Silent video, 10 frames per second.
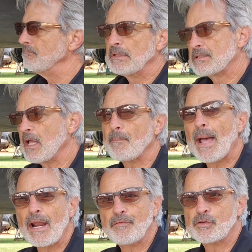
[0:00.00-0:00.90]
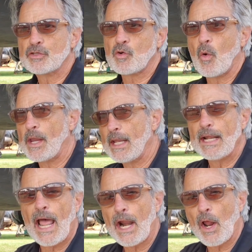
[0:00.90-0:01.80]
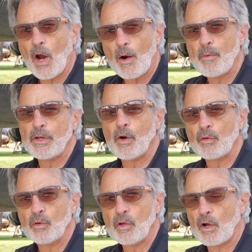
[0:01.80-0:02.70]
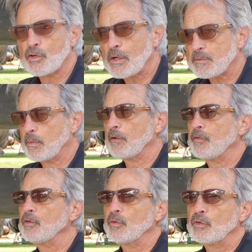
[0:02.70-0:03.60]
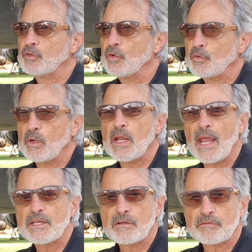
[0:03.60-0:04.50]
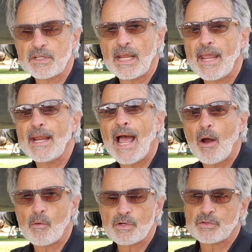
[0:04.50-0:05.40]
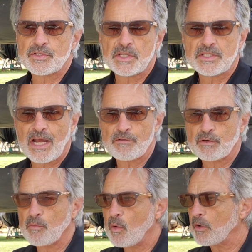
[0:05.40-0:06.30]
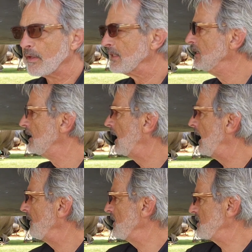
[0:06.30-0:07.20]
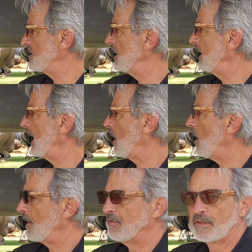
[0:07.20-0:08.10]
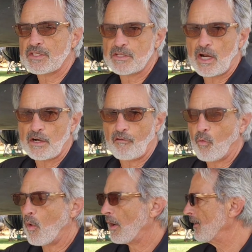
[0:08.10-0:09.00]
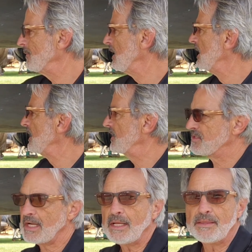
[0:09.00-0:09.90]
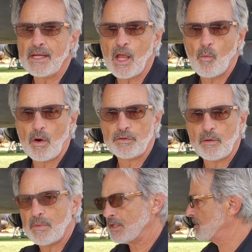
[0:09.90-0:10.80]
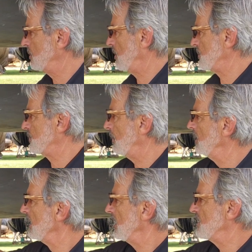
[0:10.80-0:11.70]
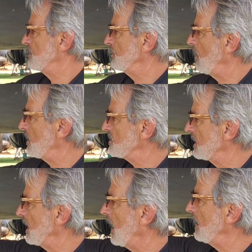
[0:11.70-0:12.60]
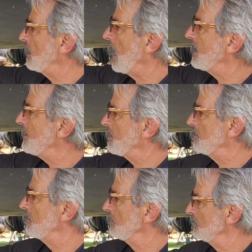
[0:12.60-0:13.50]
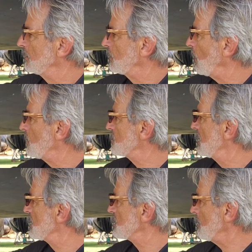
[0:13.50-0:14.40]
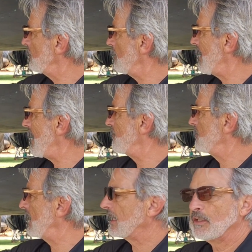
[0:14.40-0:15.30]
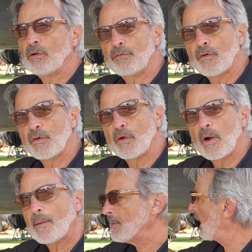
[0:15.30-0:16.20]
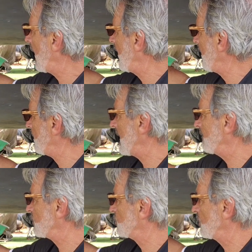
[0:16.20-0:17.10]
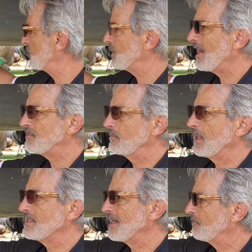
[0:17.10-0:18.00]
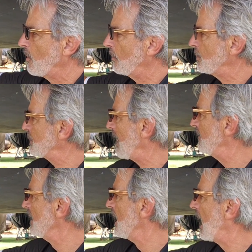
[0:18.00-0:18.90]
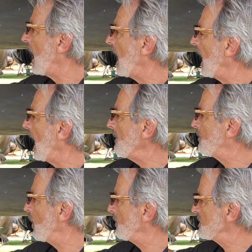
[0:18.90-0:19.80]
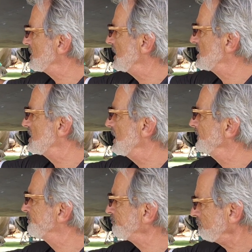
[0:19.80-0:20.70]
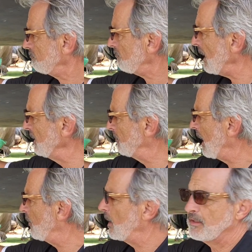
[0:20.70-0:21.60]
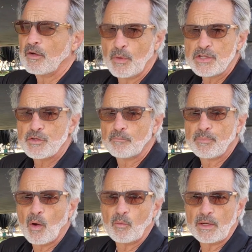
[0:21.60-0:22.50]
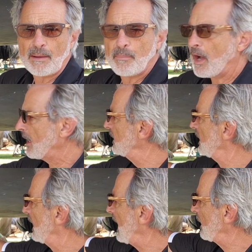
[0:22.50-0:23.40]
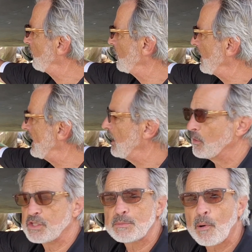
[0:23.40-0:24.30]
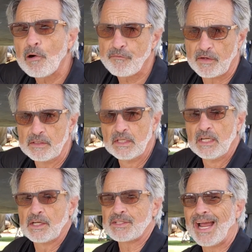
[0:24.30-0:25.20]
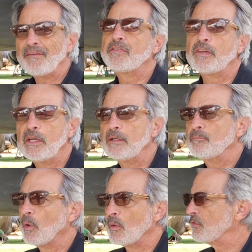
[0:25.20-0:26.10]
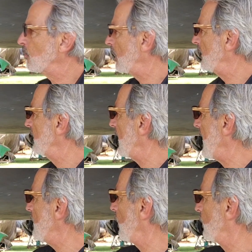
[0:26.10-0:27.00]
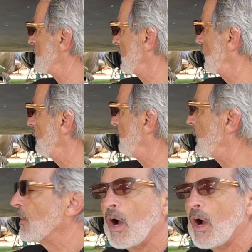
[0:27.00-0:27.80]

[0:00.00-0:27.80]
it's not bad if you're just going in and out of the harbor and you don't do long trips, but if you're doing 2-3 days of, say, 8 hours or 6 hours of motoring, this is going to get hot if there's not enough water. The second thing I wanted to mention also is you'll notice that I keep it close. Some of them have them like a little further up. Now I happen to have a short shaft. Some guys have longer shaft. I purposely By the way, the original boat, when I bought it, had one right here, which is perfect. Because I've seen boats where the anode was a little further